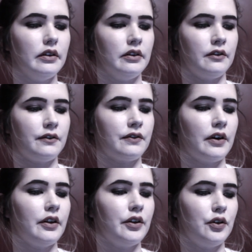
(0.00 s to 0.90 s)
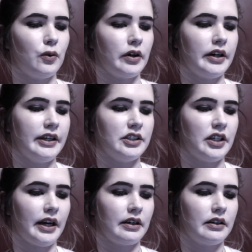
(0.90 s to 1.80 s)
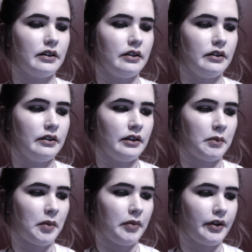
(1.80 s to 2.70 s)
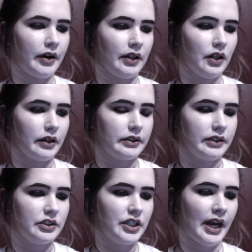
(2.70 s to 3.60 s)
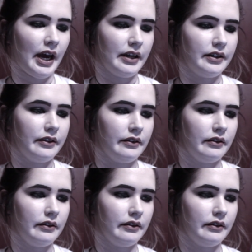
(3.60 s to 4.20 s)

the front of the door and checked that my mother had locked it. She had.